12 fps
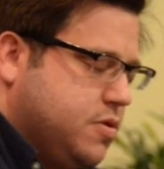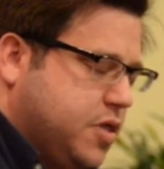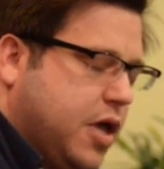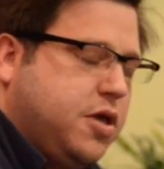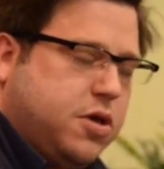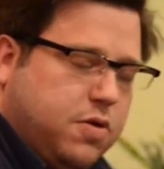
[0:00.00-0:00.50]

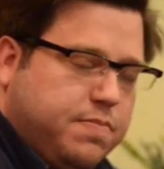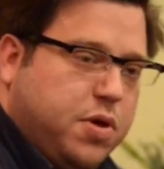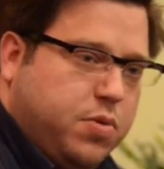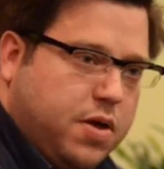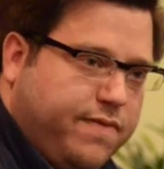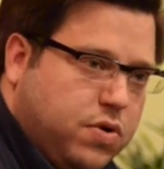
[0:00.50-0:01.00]
thank you,
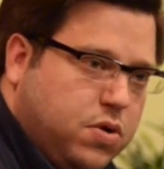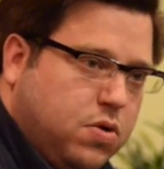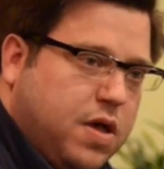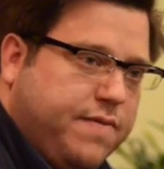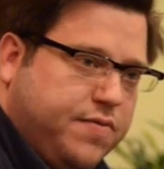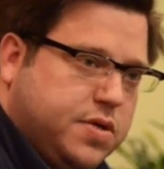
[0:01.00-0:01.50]
by the way, for
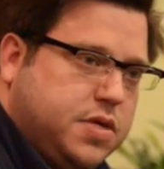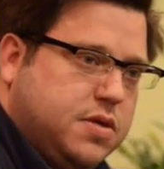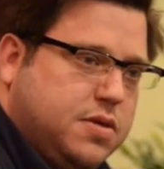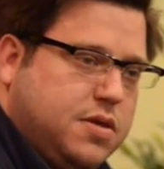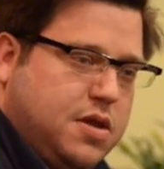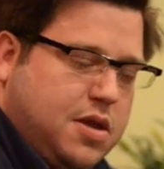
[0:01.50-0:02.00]
your efforts
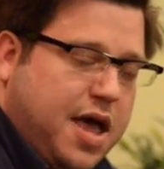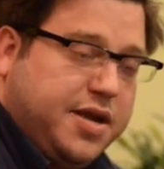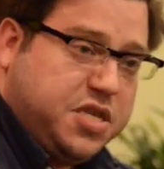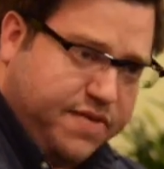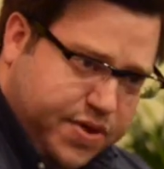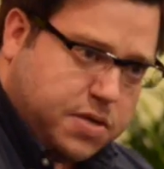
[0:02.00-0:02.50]
in
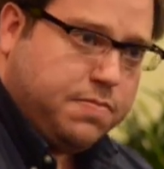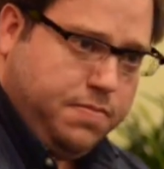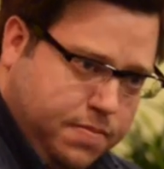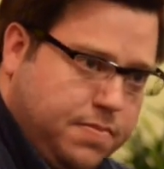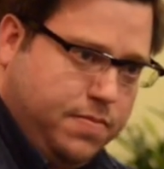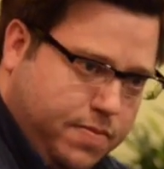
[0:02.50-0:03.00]
activism,
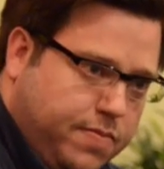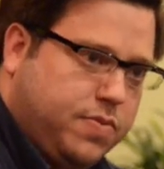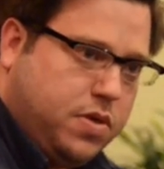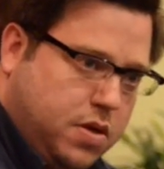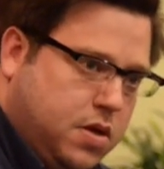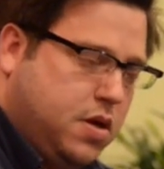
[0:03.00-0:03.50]

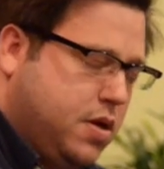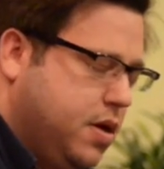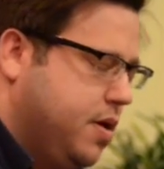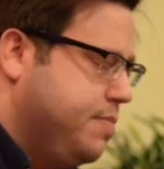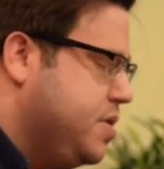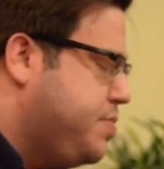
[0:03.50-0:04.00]

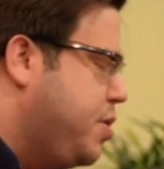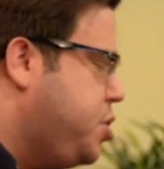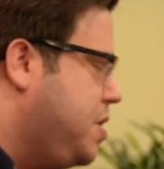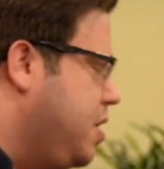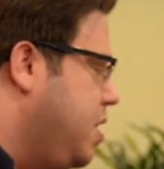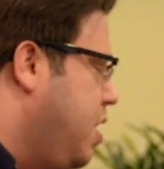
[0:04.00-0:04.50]

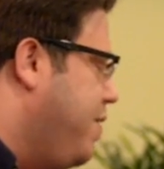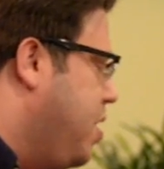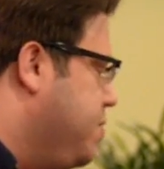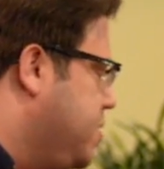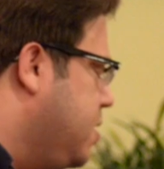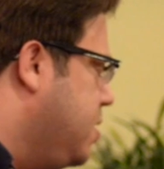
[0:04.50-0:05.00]
especially
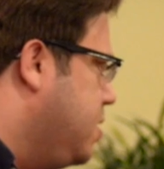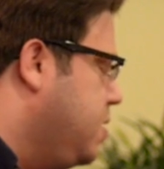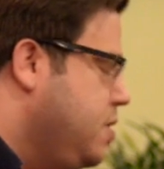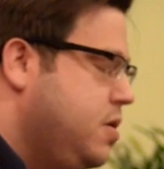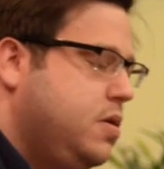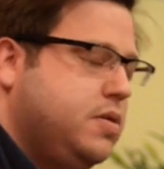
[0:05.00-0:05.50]
around
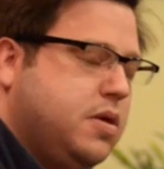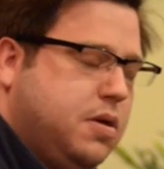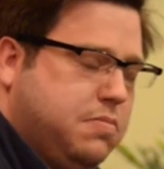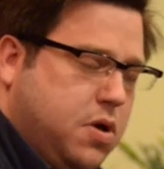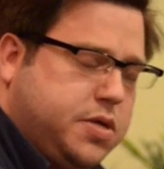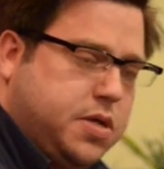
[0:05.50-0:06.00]

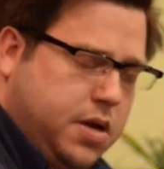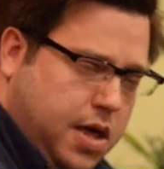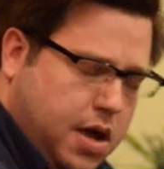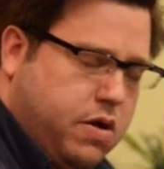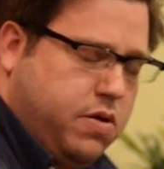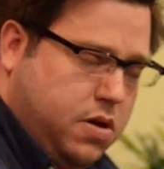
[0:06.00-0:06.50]
the Merton
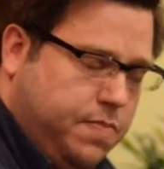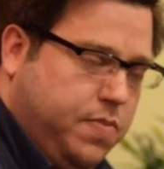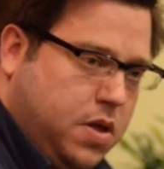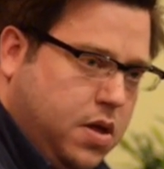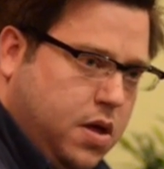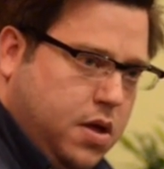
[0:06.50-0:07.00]
area,
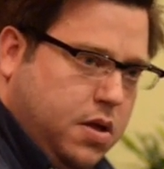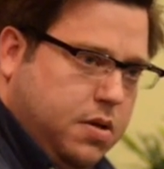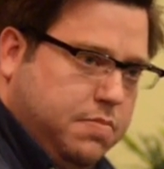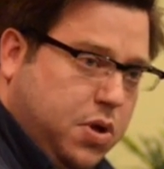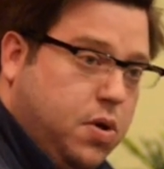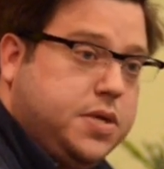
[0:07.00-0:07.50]

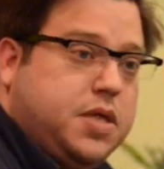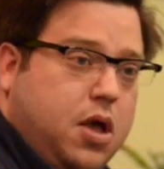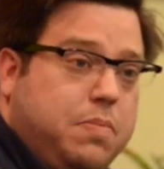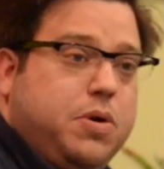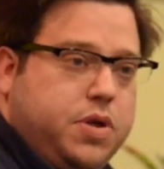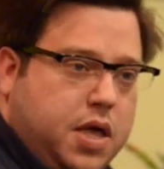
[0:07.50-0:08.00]
because they
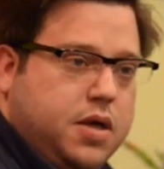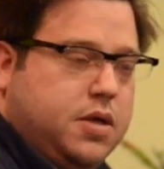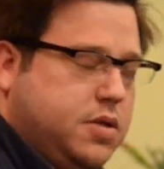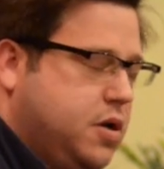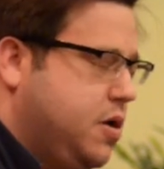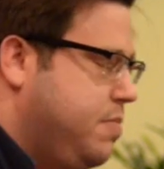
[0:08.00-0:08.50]
are
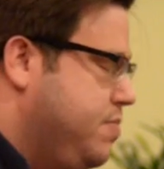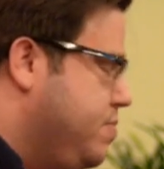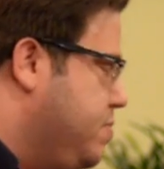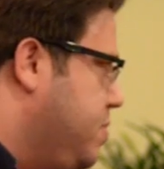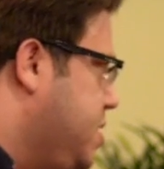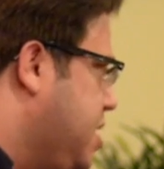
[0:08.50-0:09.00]
building
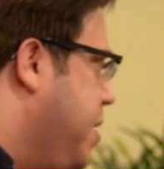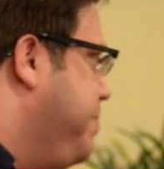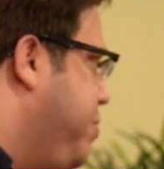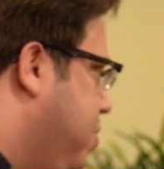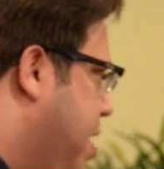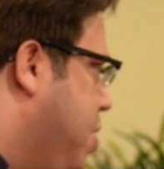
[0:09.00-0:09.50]
this
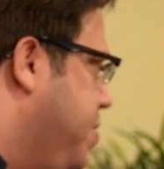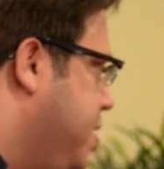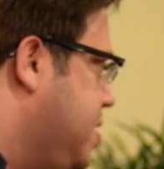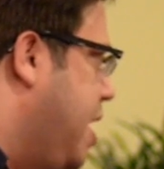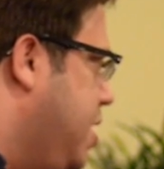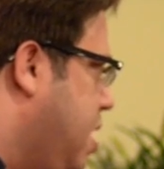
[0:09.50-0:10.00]
temple there with
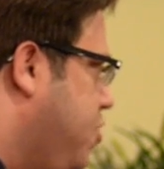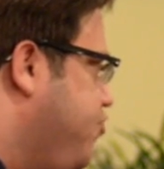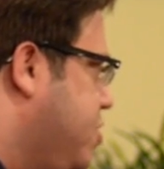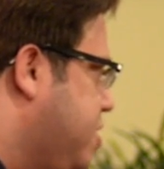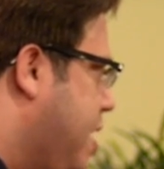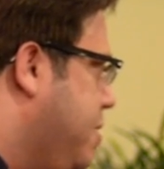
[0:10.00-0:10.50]
this
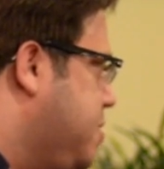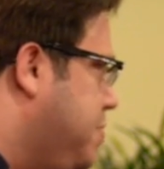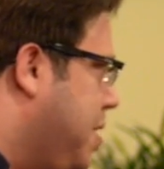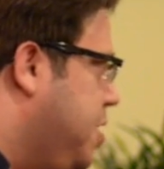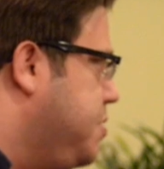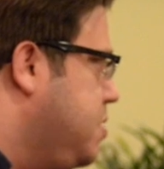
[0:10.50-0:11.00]

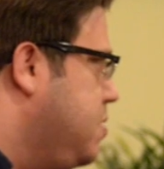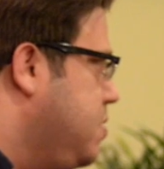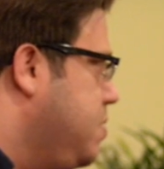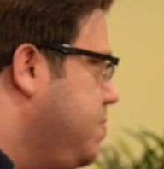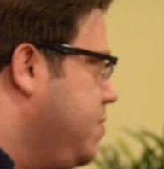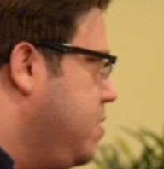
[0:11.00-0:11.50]
£800,000
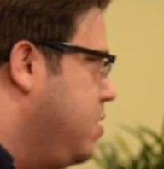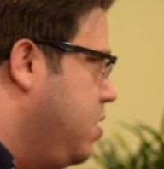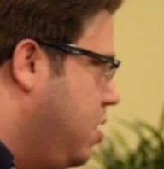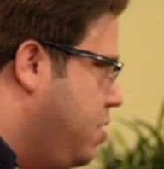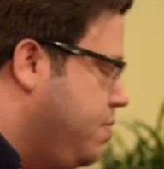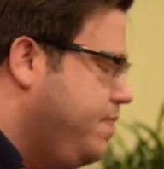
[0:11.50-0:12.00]

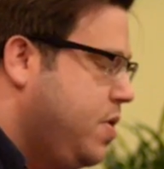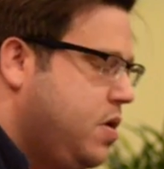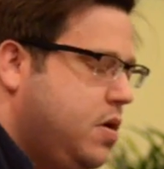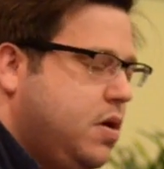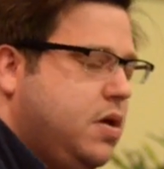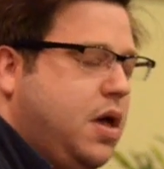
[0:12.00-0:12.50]
loan.
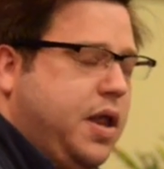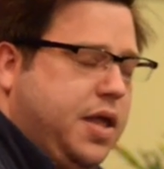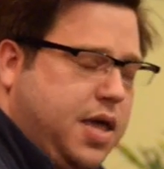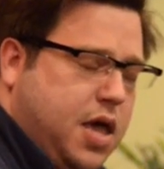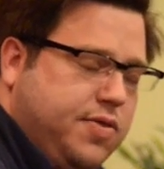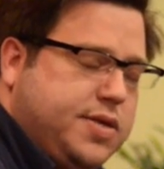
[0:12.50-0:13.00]
And
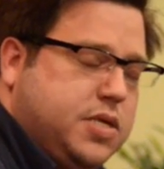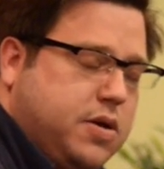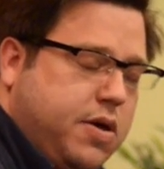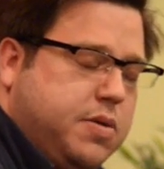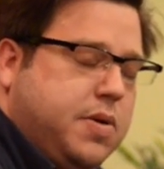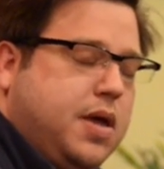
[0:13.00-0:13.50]
again, this is
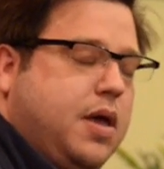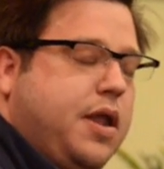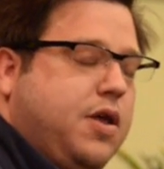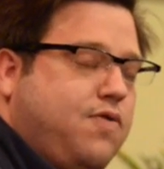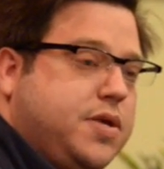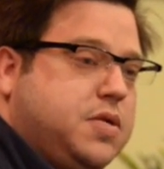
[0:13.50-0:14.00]
going to be
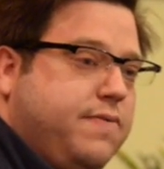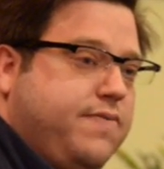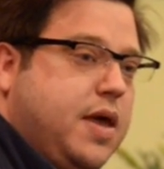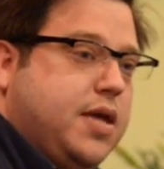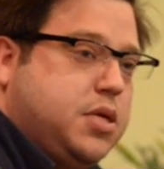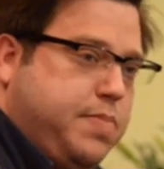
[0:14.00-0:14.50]
an
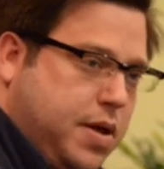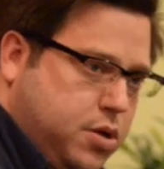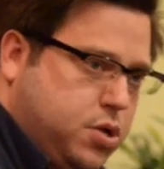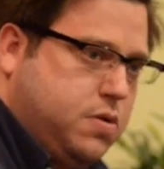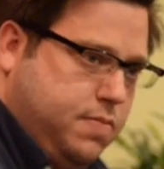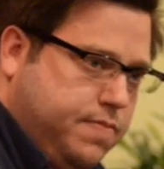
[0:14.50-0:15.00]
aggressive
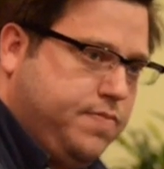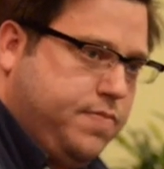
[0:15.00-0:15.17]
expansion.